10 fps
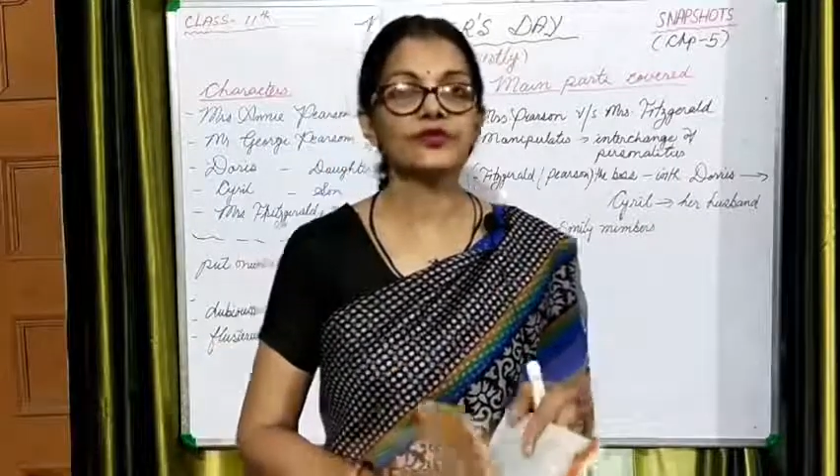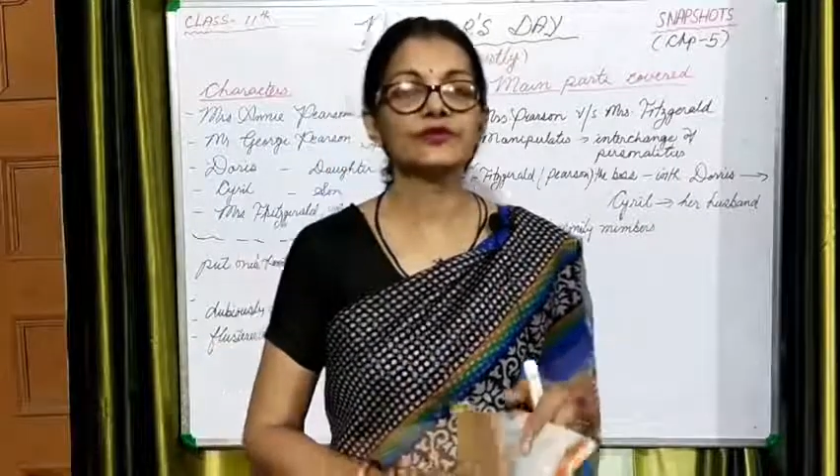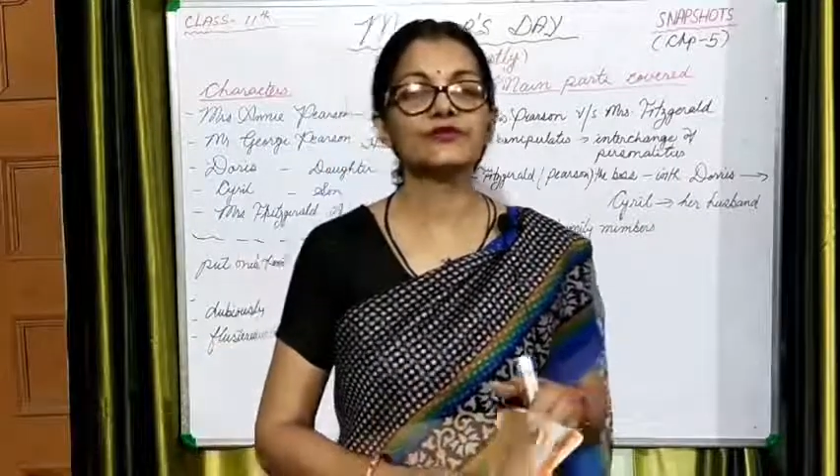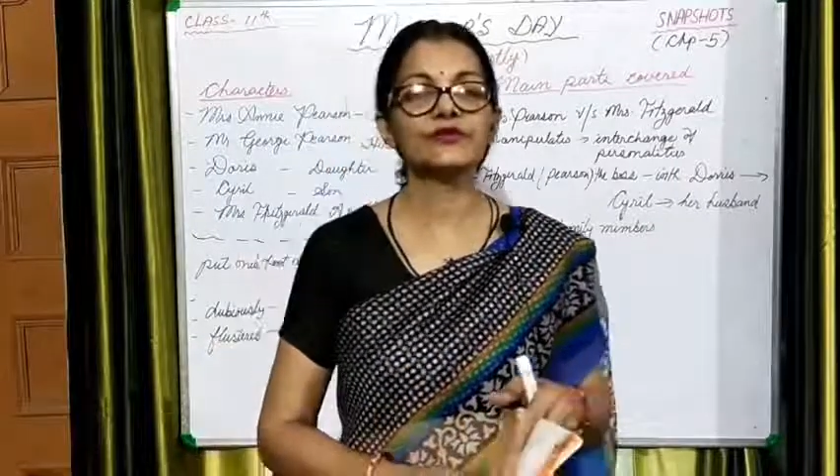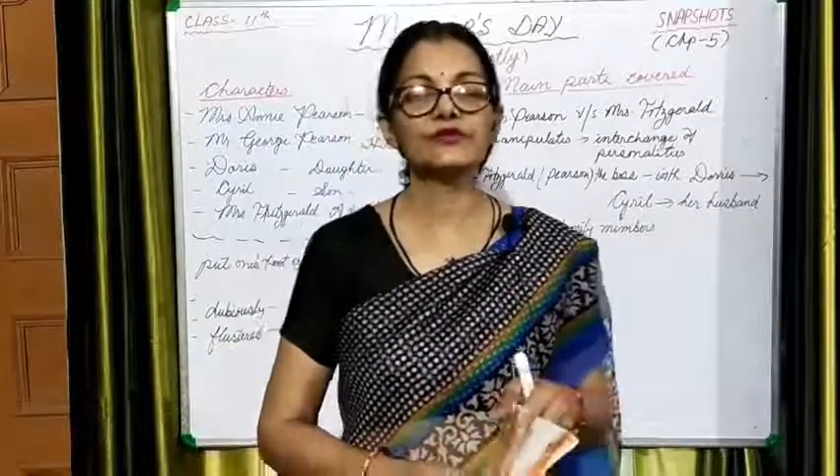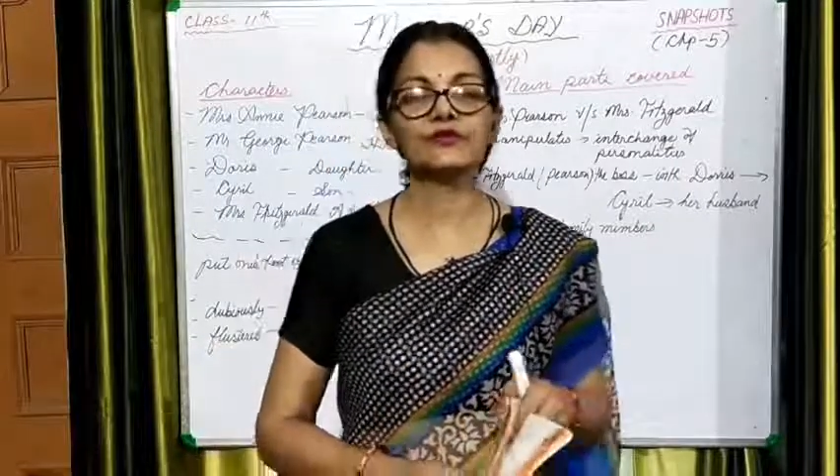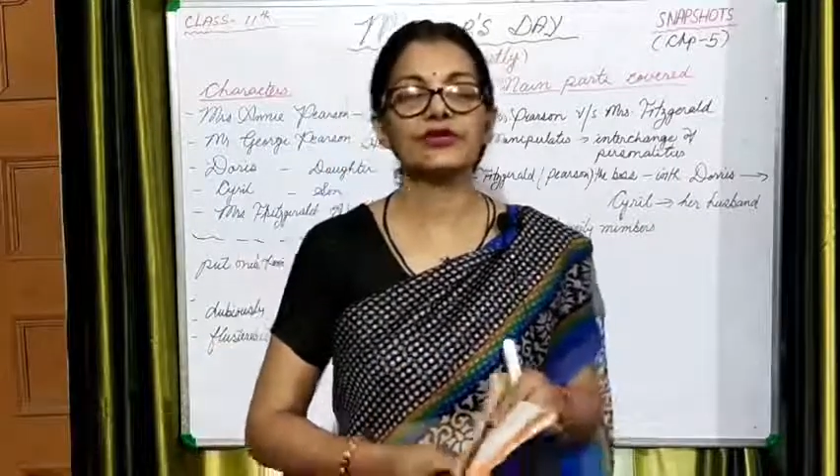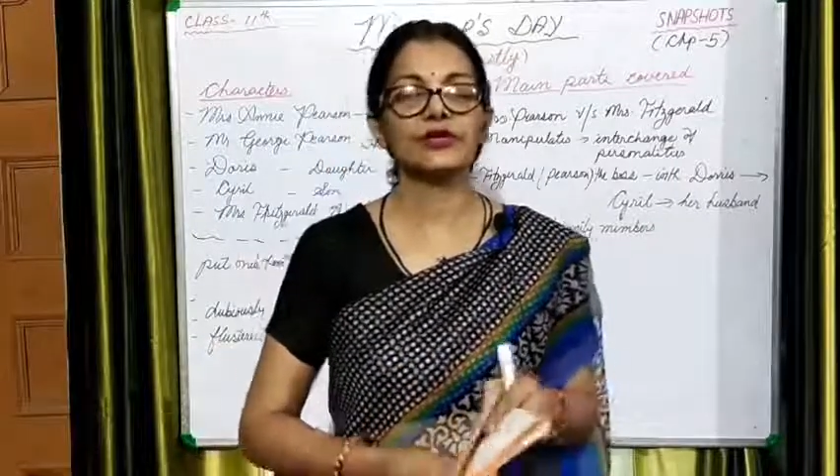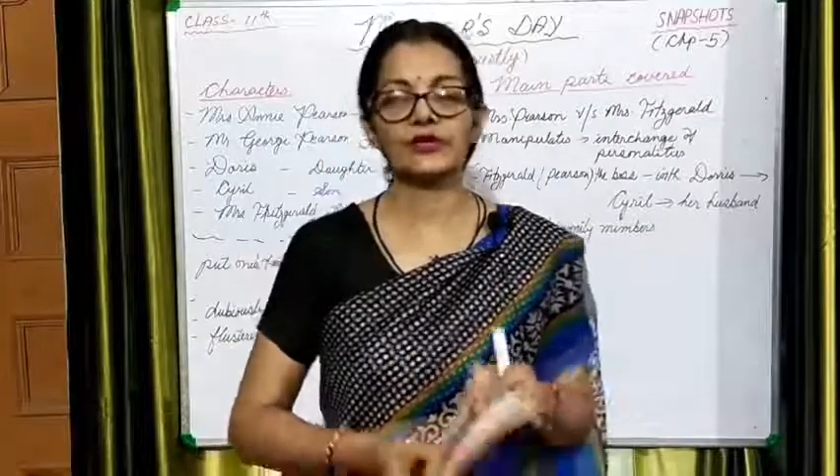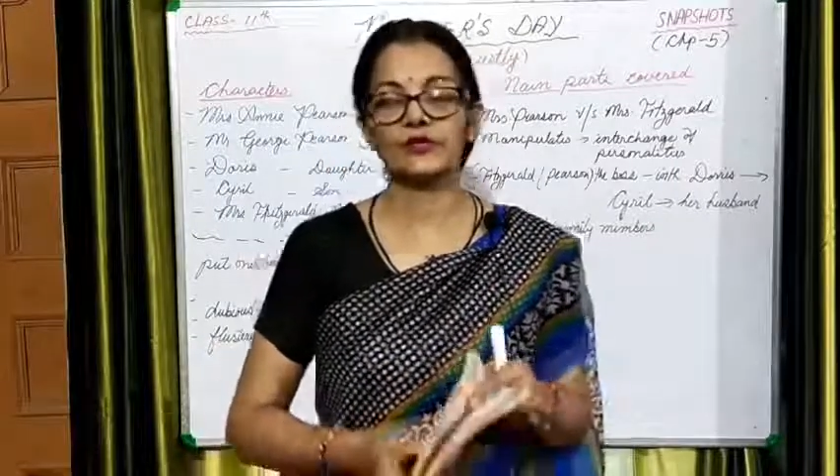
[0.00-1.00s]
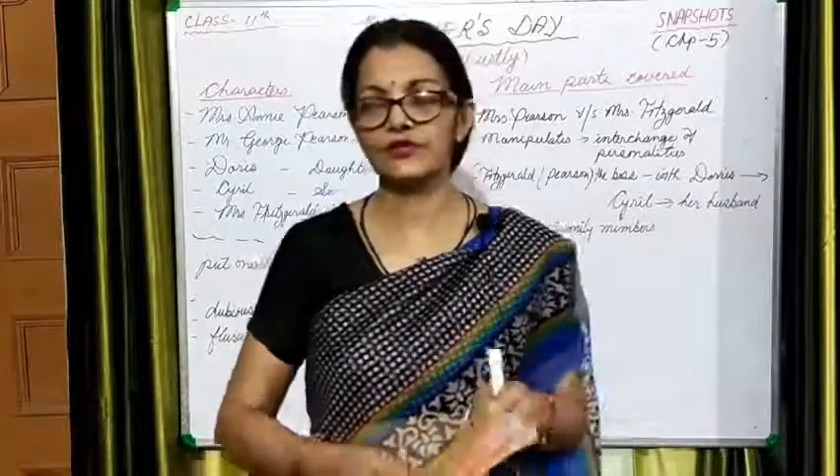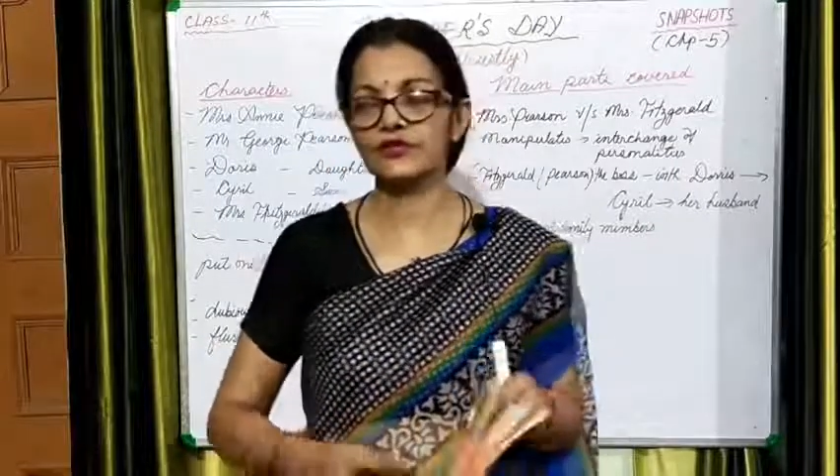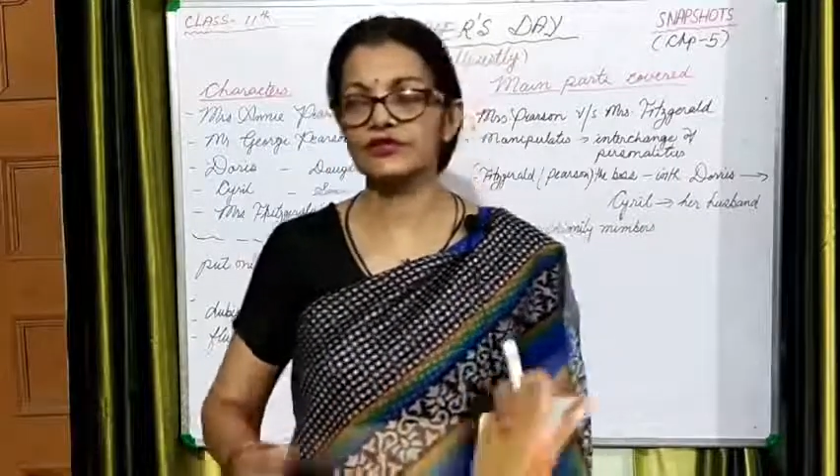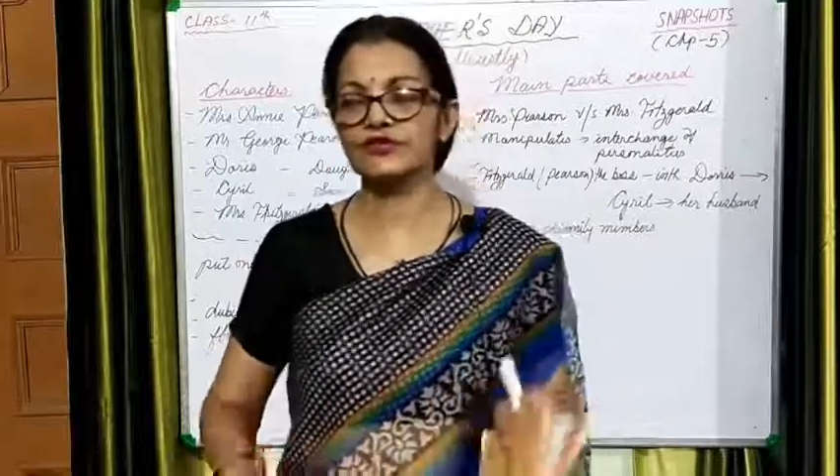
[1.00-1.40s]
Pearson, she was